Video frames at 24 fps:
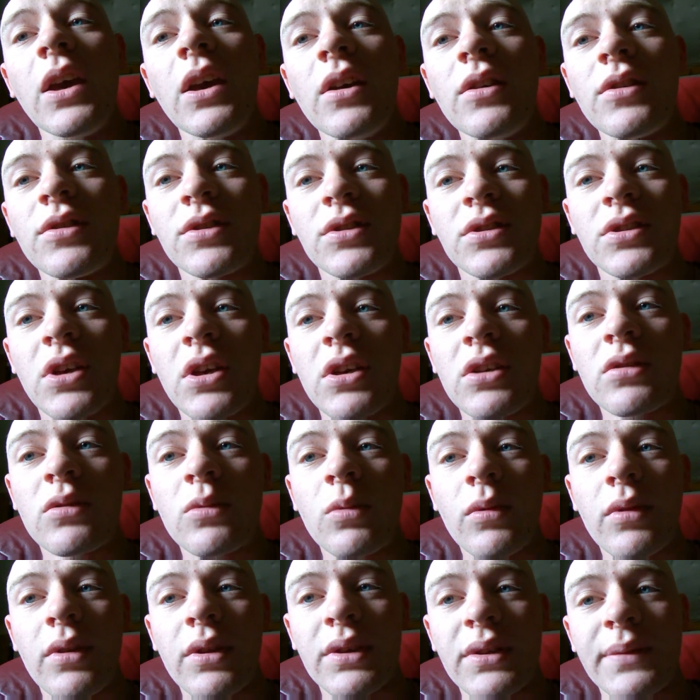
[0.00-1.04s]
It's just
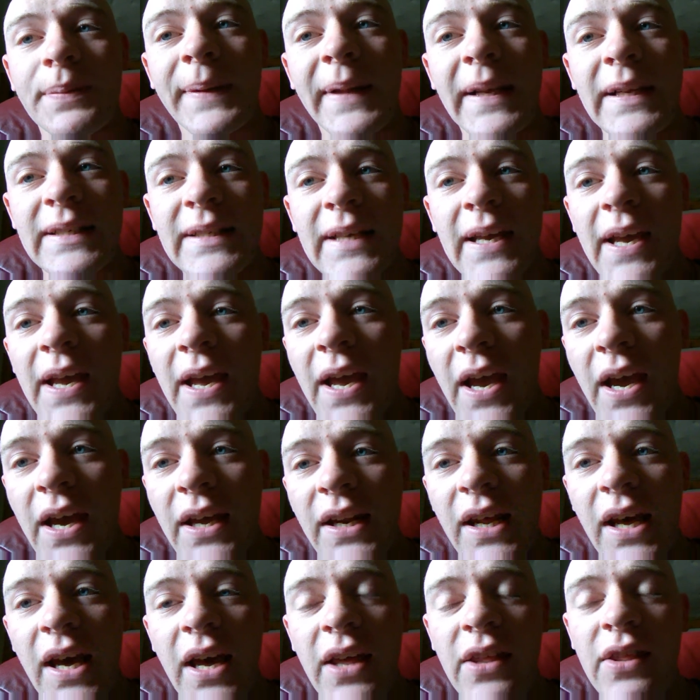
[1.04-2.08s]
with the supplies I
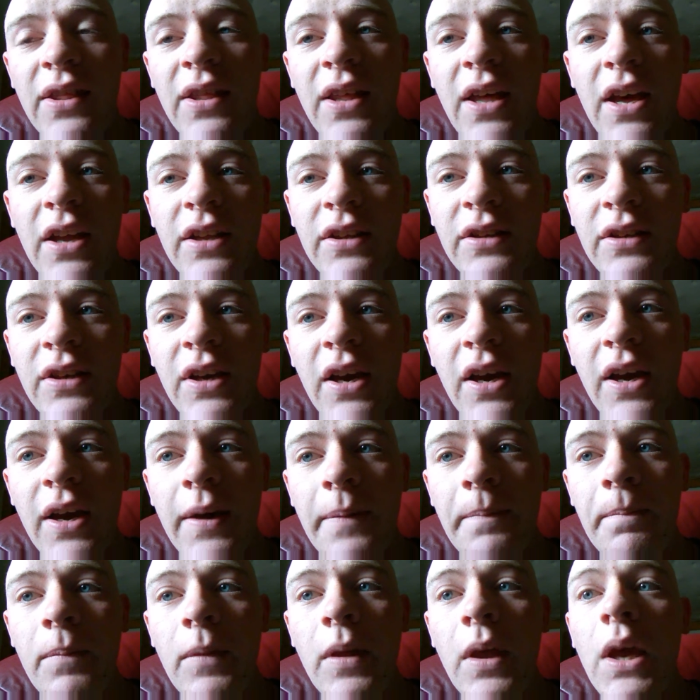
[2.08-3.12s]
had at that
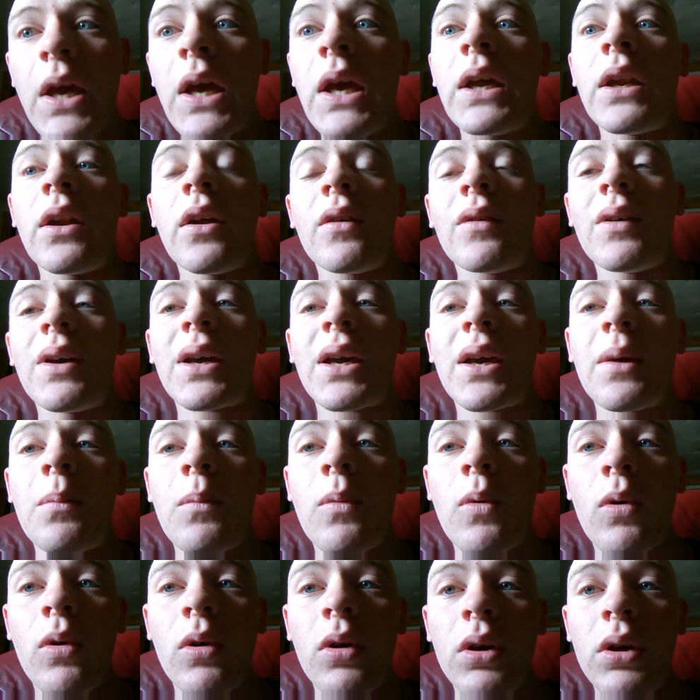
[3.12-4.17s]
time. If I get
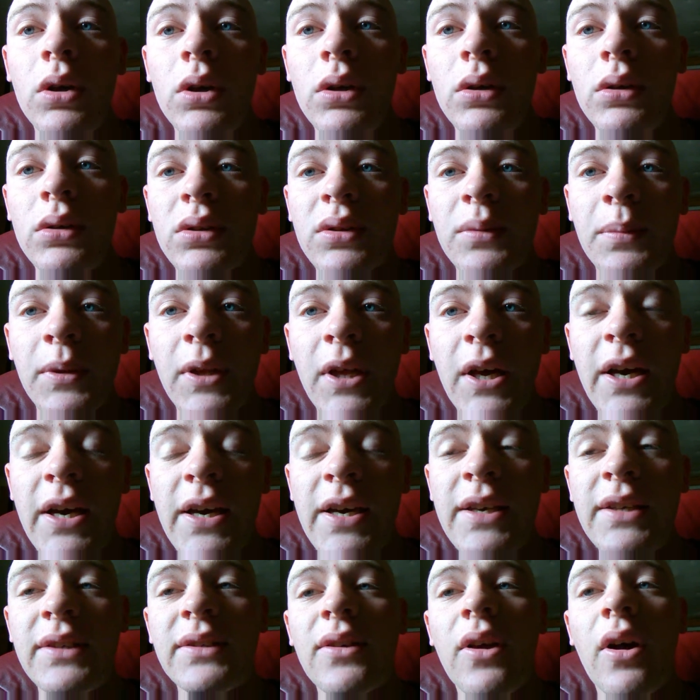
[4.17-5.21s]
more
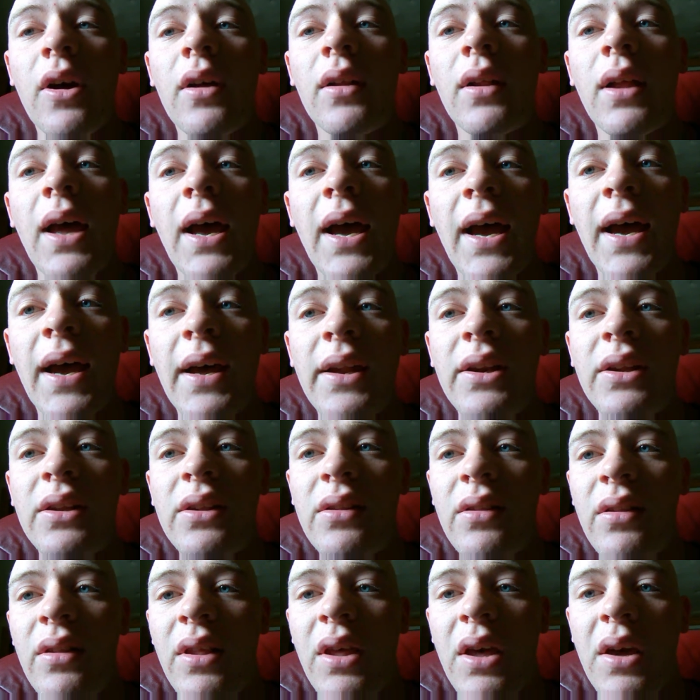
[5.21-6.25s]
supplies, I'll add
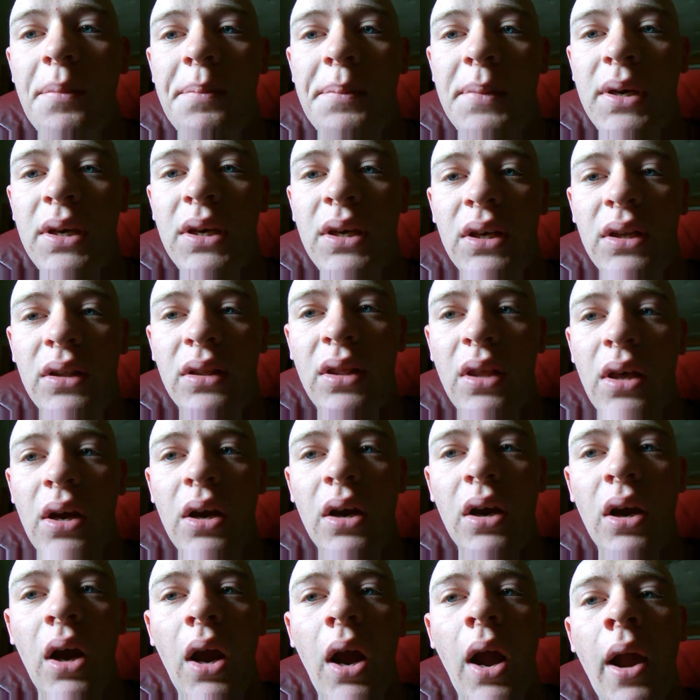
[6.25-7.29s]
them in
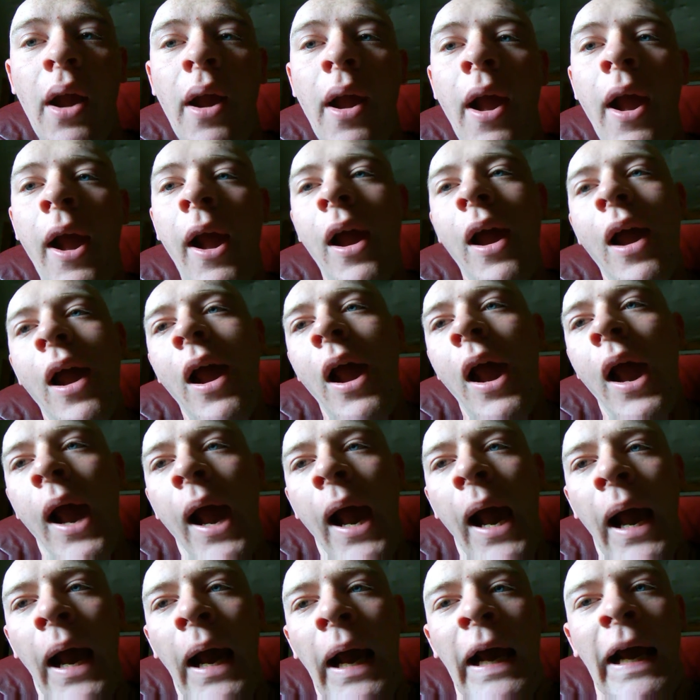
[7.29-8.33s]
there.
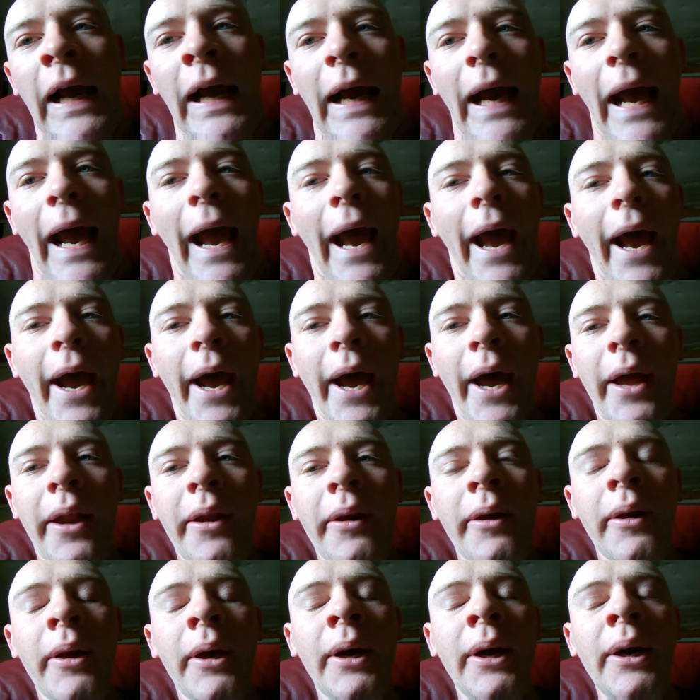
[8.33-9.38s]

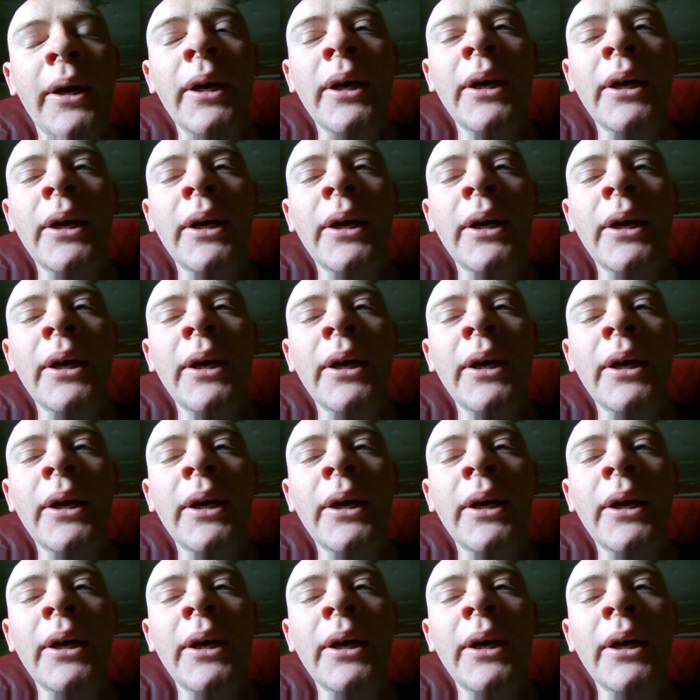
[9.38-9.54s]
And,